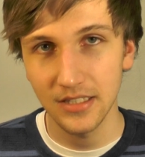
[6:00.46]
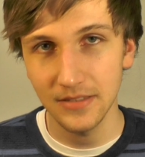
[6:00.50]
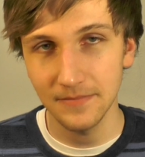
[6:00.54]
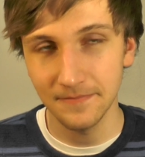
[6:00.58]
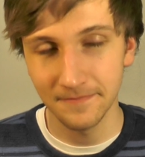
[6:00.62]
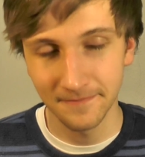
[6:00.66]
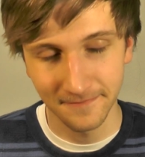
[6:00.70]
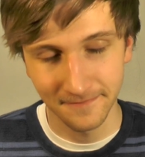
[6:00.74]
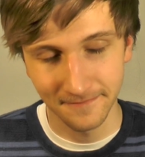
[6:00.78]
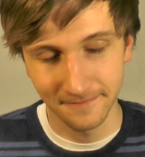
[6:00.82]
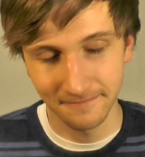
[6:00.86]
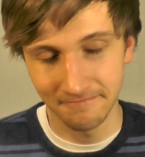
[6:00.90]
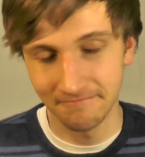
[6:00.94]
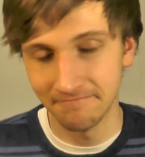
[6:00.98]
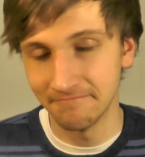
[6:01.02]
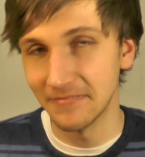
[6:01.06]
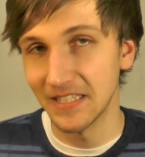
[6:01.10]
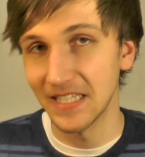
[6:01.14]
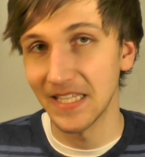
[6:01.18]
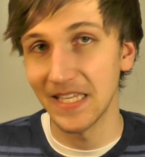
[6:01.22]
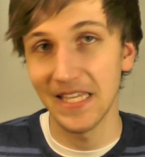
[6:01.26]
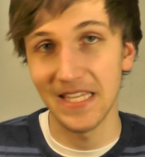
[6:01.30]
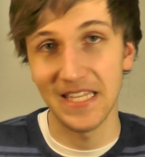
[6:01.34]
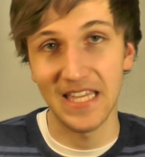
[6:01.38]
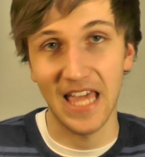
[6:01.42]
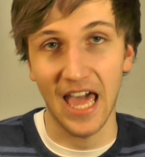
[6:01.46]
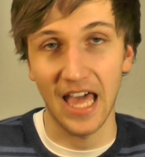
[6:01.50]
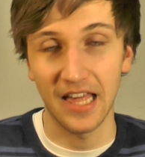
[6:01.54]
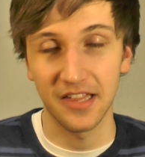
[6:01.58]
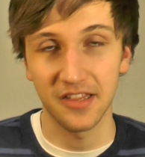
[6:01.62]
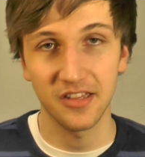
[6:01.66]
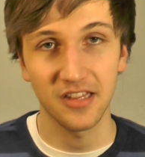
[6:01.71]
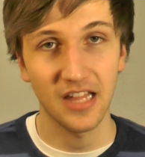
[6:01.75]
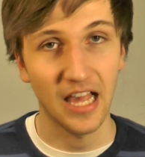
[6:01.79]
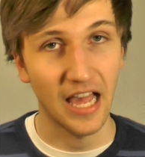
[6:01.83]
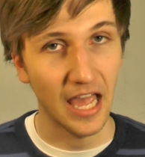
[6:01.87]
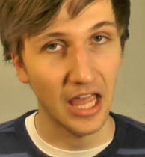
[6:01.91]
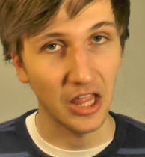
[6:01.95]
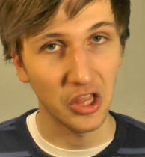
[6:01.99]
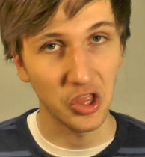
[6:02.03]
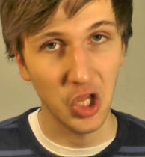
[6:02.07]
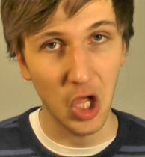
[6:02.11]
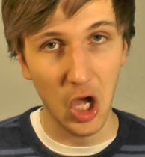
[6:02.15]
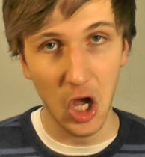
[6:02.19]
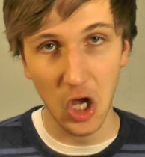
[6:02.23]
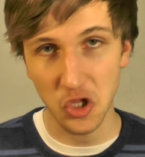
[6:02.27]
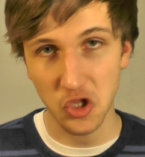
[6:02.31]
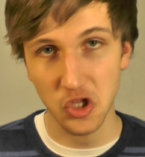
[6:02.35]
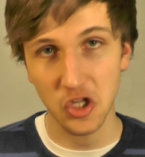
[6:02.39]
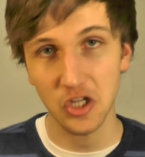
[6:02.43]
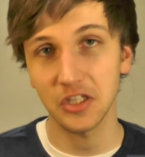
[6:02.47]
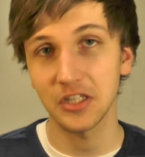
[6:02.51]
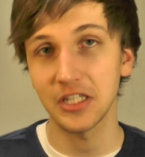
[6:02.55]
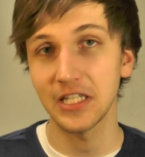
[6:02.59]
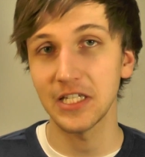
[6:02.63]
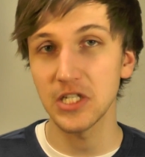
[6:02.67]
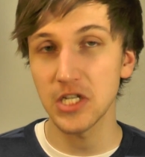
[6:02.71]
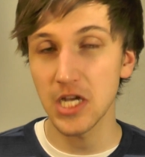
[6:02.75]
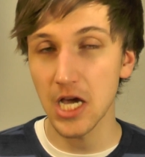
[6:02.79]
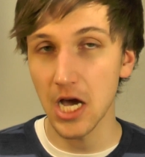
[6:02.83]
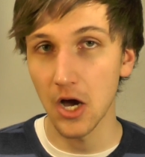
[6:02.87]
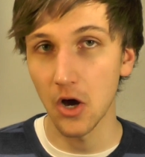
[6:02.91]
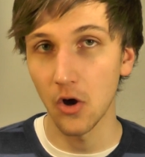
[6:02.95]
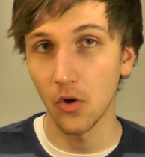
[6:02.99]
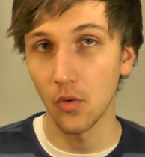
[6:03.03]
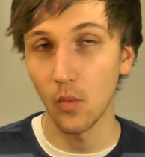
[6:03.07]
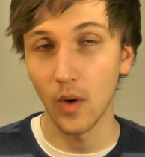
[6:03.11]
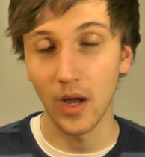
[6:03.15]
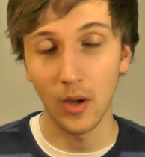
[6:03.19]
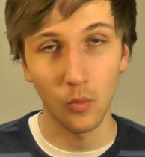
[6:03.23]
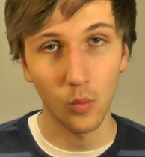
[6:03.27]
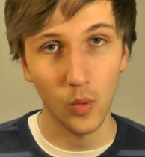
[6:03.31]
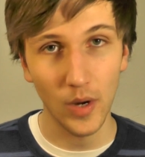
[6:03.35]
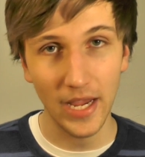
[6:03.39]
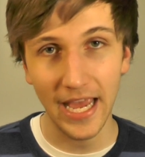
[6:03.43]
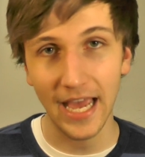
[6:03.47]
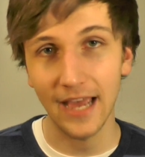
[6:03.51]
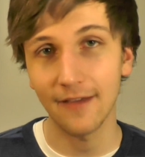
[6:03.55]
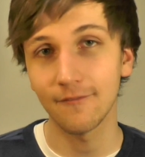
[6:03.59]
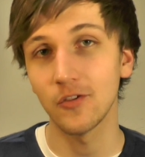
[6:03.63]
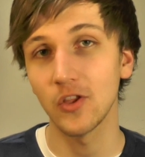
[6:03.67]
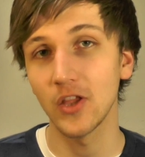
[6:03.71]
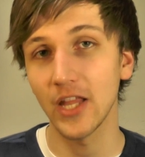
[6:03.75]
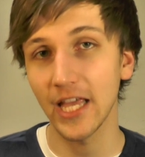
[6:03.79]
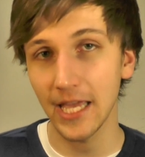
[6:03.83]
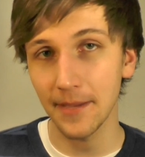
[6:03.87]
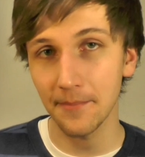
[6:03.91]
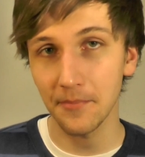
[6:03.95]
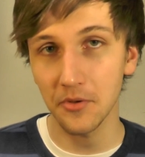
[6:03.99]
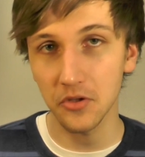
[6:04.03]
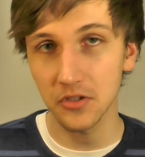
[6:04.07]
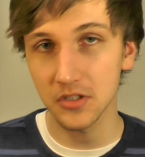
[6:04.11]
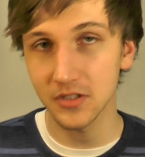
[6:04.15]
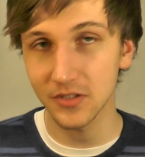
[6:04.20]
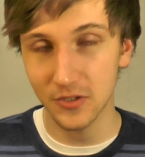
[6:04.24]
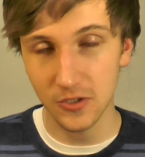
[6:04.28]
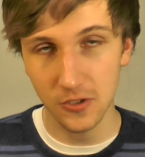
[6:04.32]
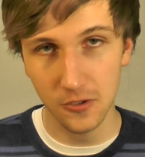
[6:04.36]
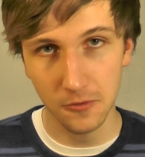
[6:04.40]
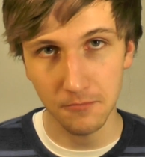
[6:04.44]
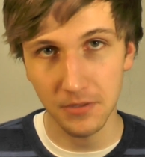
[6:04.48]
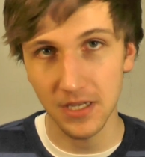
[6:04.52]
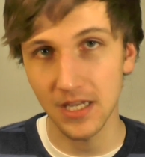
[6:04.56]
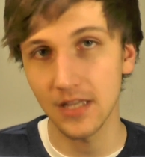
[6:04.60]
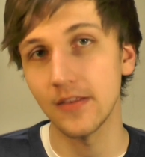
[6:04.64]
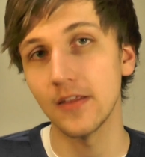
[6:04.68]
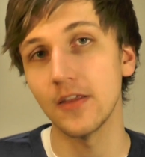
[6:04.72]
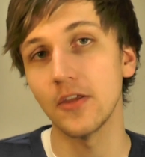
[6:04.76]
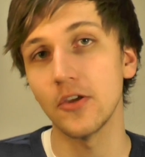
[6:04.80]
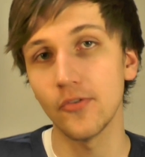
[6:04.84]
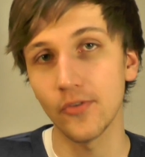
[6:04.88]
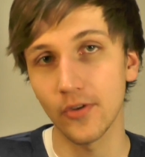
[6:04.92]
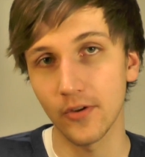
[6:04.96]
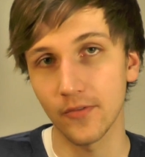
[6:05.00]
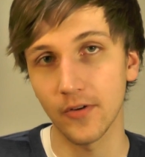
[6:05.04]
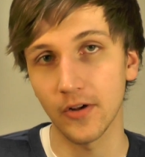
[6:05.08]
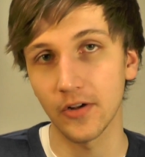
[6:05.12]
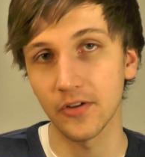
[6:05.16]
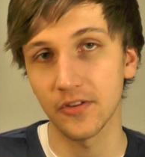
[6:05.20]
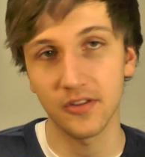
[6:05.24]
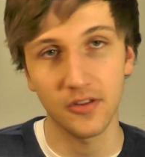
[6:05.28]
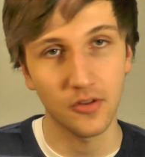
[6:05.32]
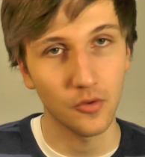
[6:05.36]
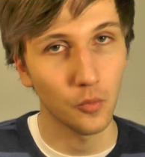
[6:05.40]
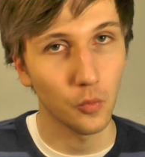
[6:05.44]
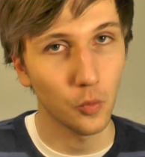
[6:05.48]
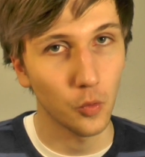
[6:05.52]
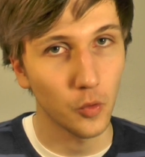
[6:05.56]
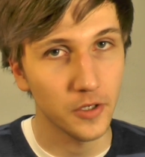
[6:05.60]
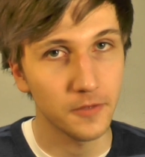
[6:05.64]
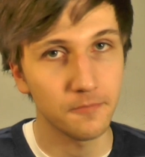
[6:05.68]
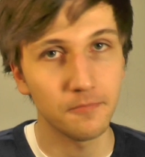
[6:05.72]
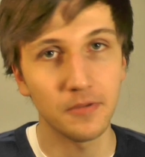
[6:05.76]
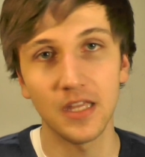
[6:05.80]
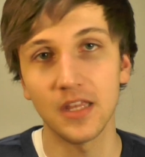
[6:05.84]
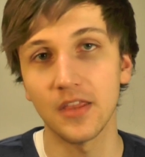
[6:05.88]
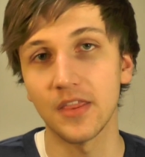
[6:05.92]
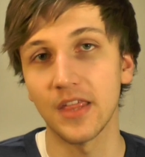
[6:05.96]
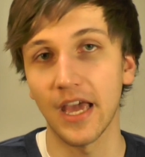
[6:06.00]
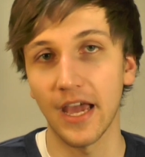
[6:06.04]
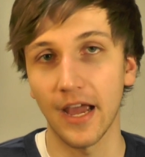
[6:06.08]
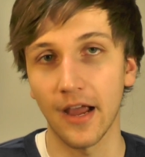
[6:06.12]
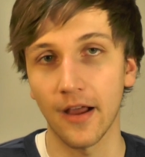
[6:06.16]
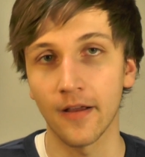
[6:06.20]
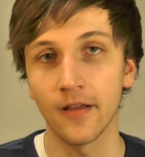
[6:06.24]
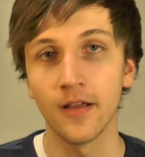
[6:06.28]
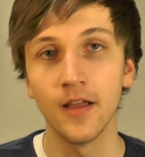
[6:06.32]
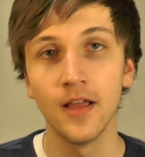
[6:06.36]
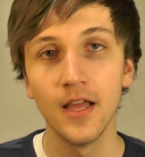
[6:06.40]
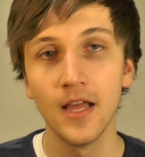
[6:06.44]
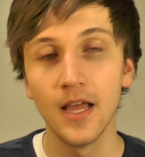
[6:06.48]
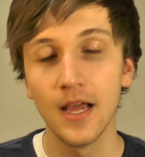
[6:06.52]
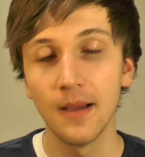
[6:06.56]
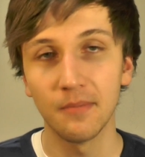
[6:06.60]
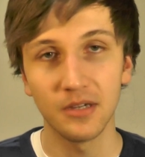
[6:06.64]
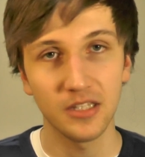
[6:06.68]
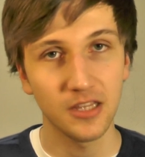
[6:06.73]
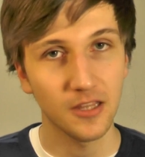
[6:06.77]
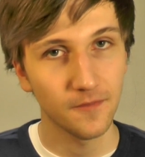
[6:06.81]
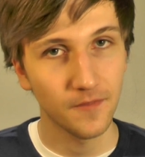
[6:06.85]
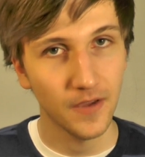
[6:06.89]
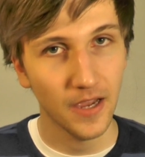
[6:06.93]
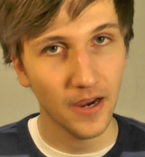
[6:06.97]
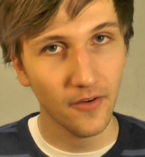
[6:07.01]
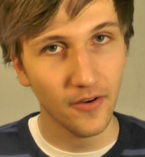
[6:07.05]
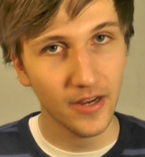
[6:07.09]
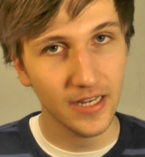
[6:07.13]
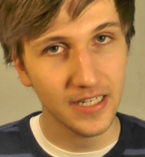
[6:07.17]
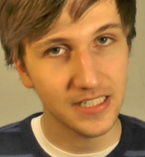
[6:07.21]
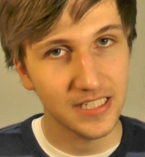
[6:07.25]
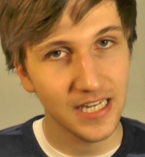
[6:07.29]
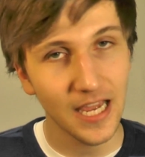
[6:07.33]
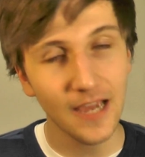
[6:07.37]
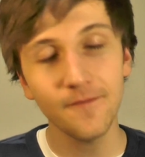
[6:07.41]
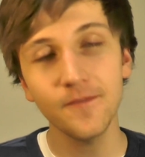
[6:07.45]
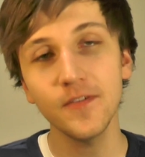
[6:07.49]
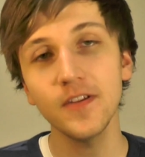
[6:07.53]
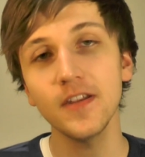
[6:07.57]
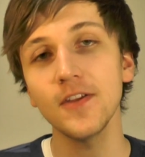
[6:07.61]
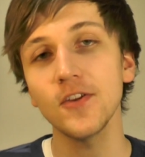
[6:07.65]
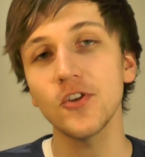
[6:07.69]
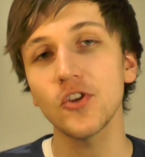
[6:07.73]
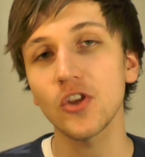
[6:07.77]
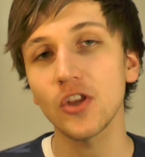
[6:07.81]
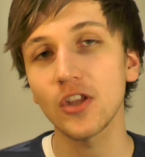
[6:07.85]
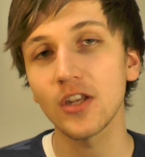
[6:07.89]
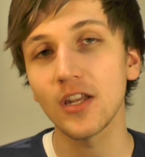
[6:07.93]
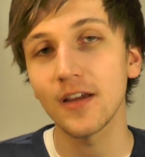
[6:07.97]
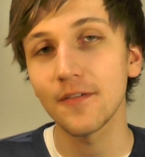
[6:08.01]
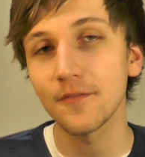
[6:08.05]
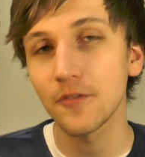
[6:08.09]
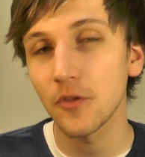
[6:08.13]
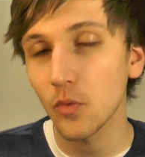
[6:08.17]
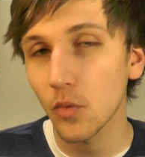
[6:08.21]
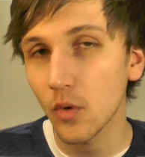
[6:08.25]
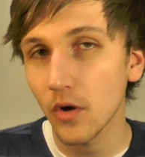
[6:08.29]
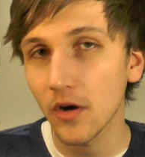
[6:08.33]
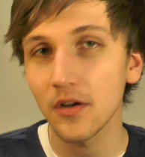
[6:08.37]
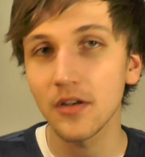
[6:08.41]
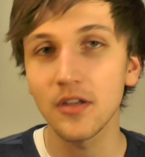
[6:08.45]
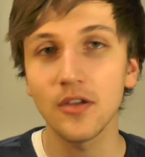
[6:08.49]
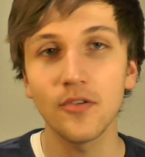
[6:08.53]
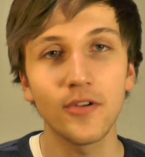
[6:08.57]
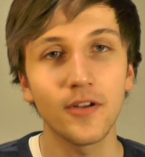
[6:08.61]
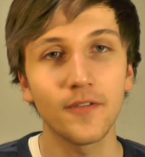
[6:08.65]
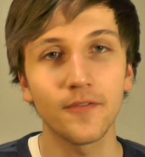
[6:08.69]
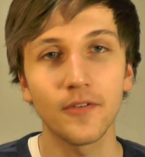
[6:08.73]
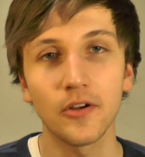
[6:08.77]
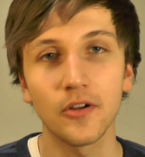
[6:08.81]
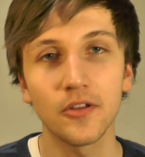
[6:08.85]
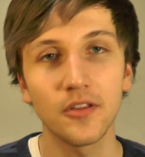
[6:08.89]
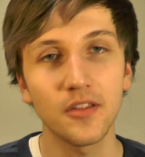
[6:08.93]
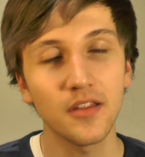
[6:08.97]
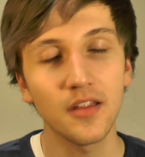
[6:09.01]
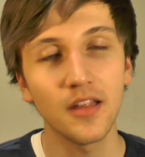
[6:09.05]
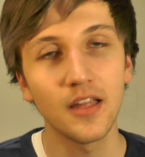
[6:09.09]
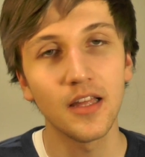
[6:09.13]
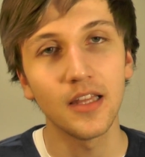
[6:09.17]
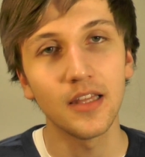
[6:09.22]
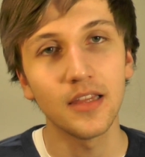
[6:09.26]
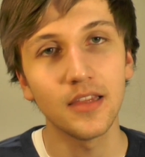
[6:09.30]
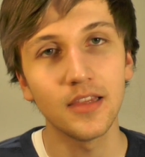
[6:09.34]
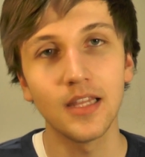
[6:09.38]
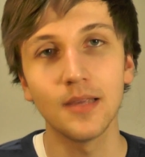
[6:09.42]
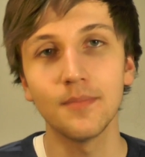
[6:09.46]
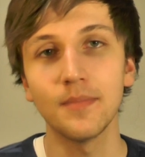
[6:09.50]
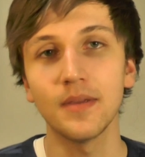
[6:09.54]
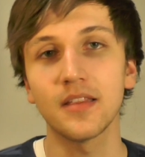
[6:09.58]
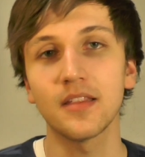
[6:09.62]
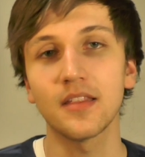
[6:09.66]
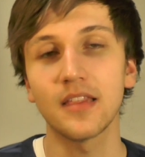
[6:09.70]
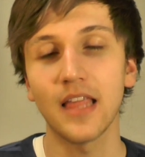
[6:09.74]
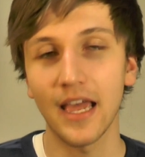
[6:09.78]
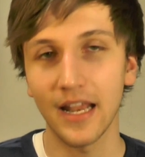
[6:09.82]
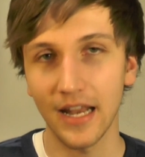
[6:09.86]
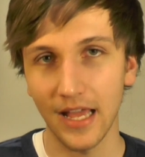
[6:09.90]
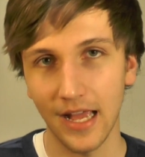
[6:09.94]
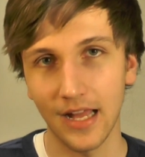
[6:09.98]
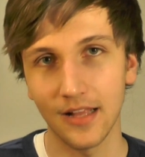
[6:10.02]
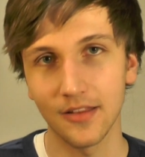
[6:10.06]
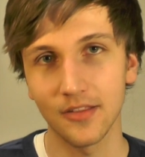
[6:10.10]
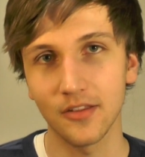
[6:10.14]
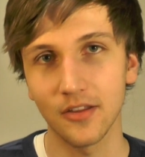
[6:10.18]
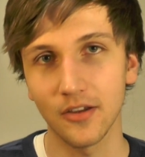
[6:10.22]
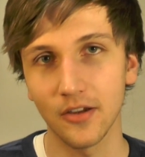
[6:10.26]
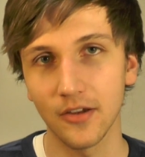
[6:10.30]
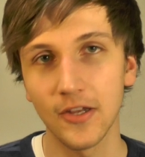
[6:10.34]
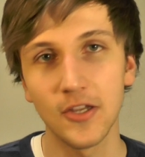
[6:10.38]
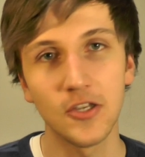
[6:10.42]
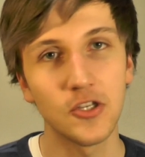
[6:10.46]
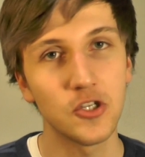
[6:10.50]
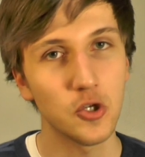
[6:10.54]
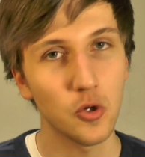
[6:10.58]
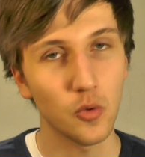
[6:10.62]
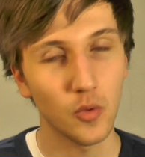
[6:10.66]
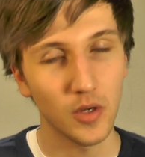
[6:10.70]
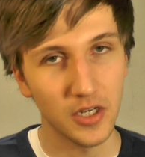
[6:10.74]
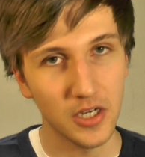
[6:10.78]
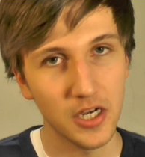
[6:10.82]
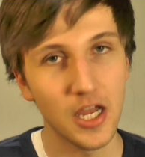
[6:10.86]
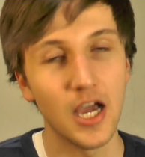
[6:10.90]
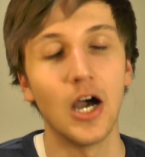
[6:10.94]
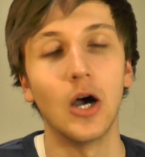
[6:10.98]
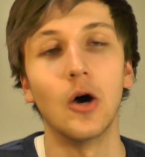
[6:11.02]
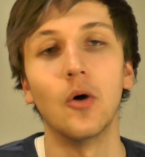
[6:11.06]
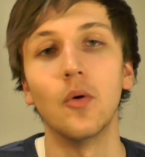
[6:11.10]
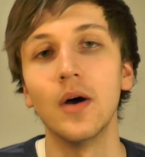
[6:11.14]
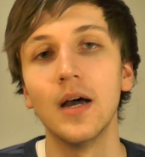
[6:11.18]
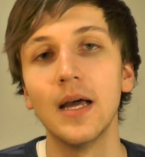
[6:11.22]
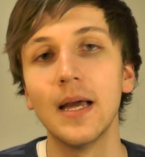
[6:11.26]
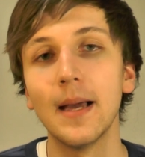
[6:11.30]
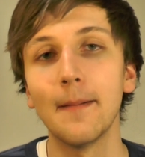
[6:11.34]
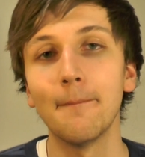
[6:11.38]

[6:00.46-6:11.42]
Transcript: it? Yes, I logically know what we have labeled to be the universe would be there, but the very definition of the word universe limits that answer to a no,